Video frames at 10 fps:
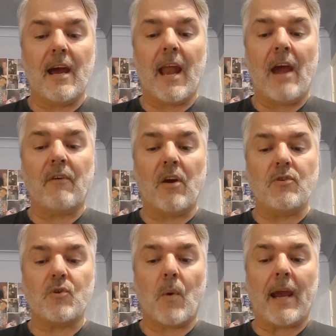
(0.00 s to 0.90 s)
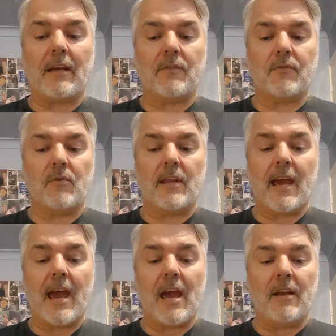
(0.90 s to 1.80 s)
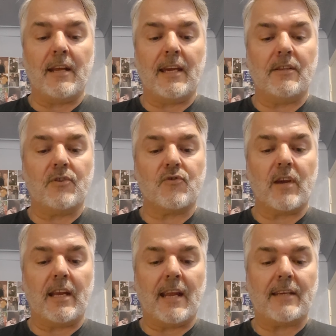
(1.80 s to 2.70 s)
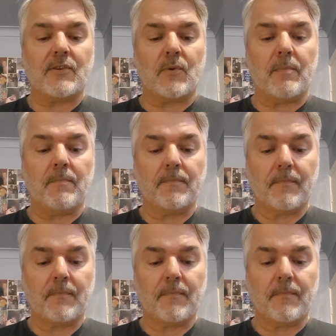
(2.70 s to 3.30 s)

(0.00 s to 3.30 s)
an arrow twanged through the air and hit the tree next to him.